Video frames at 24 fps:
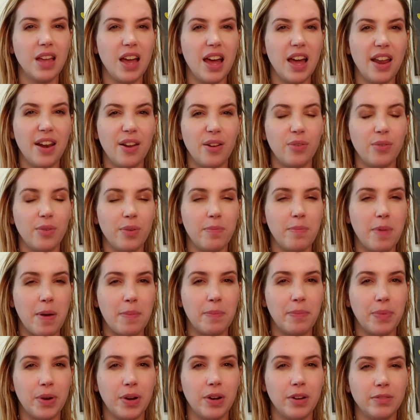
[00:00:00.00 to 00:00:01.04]
I don't
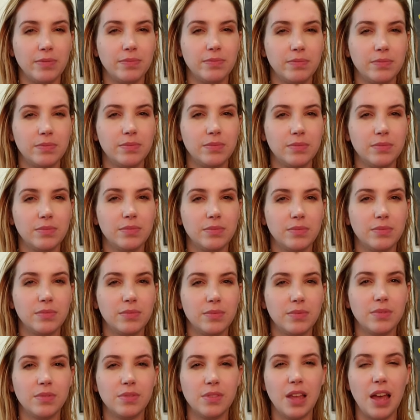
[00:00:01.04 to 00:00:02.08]
remember
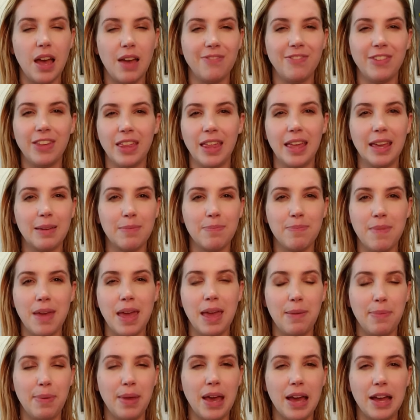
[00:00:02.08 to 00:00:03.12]
I feel like
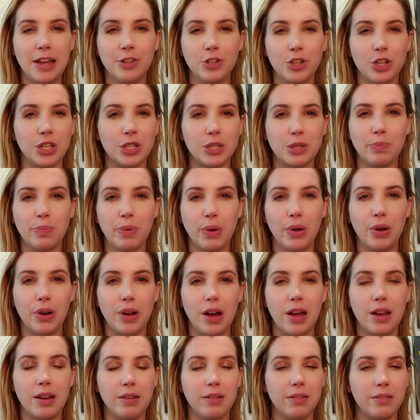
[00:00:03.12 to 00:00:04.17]
maybe I just put
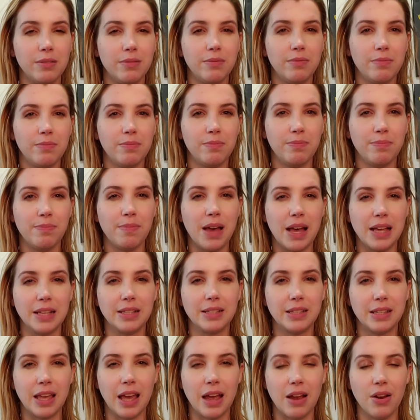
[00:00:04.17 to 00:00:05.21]
on
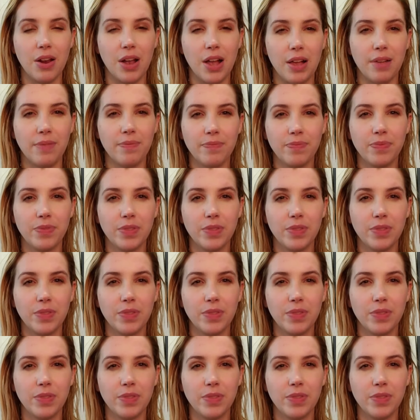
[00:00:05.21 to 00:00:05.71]
mascara